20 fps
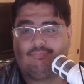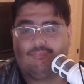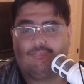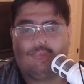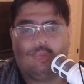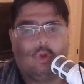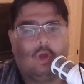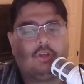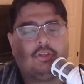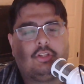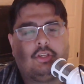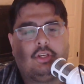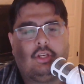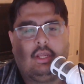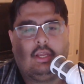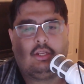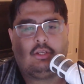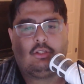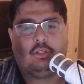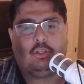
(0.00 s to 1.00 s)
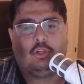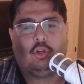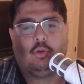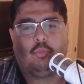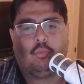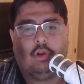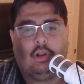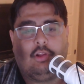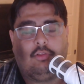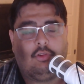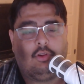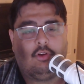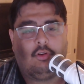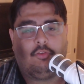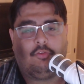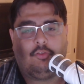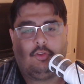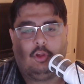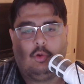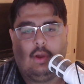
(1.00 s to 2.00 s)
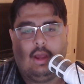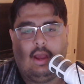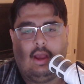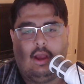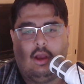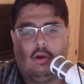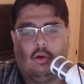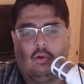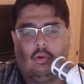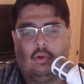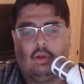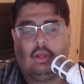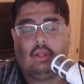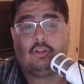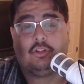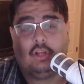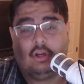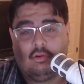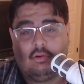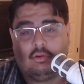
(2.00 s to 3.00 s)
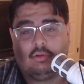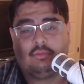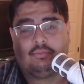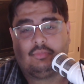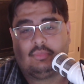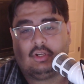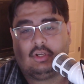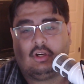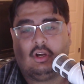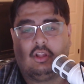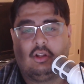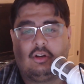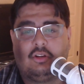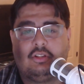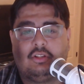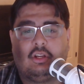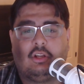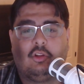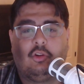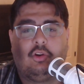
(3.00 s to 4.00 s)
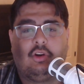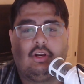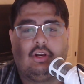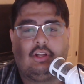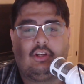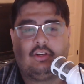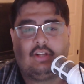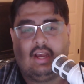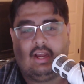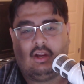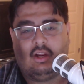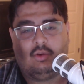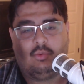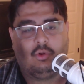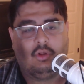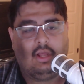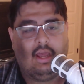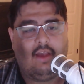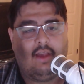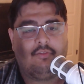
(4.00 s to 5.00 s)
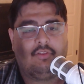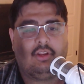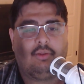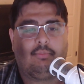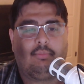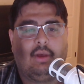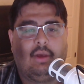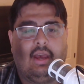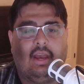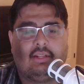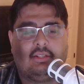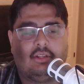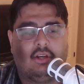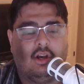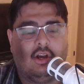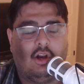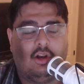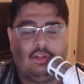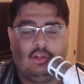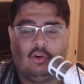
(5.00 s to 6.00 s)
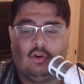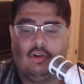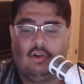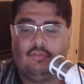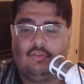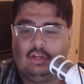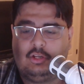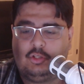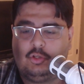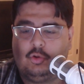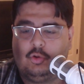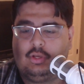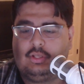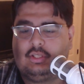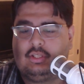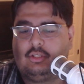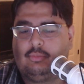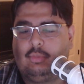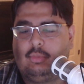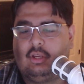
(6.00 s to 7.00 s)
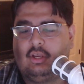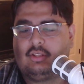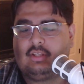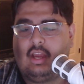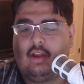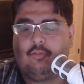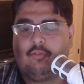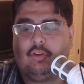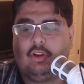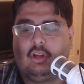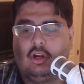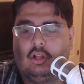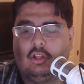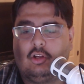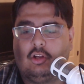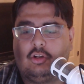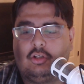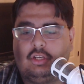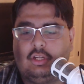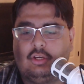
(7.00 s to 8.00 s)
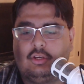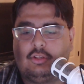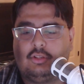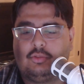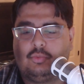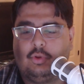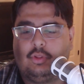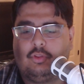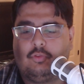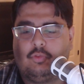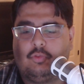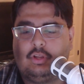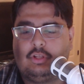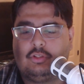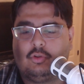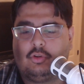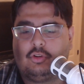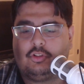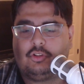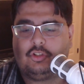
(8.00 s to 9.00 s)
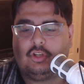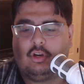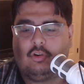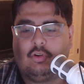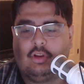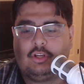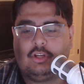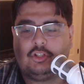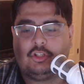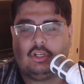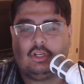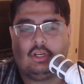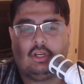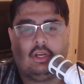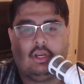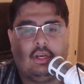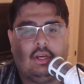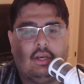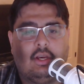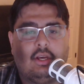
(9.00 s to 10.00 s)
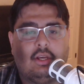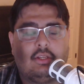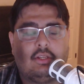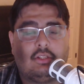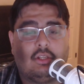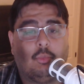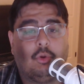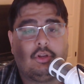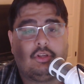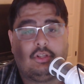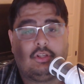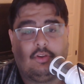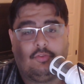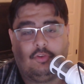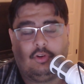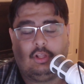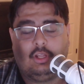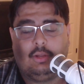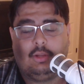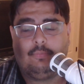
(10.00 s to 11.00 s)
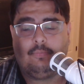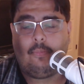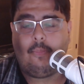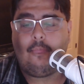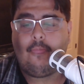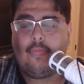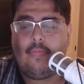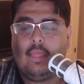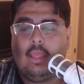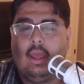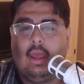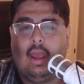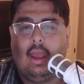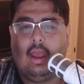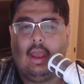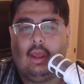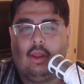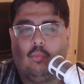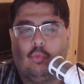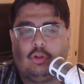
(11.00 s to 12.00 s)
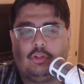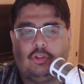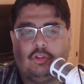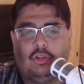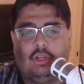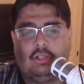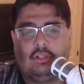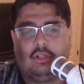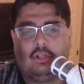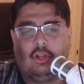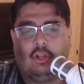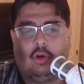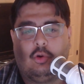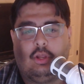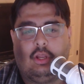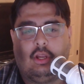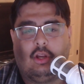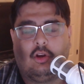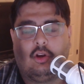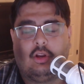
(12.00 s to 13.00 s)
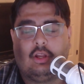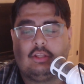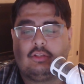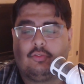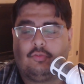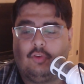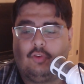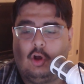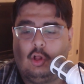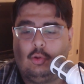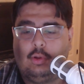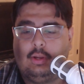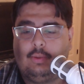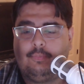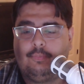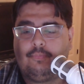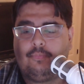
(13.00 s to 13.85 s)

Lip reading: We also need to briefly review how, in general, the colors included in your deck will have an impact on your event choices, because every color deals with resource generation somewhat differently. And what you need to know here is the following.